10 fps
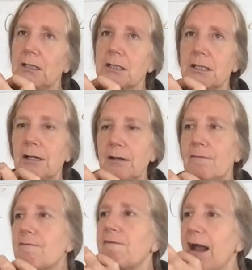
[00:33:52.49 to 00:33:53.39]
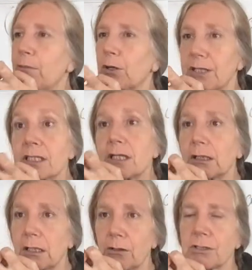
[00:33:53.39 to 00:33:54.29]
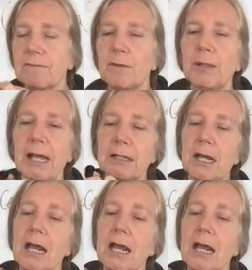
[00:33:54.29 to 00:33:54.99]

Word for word: to the fiber, the cellulose of the plant.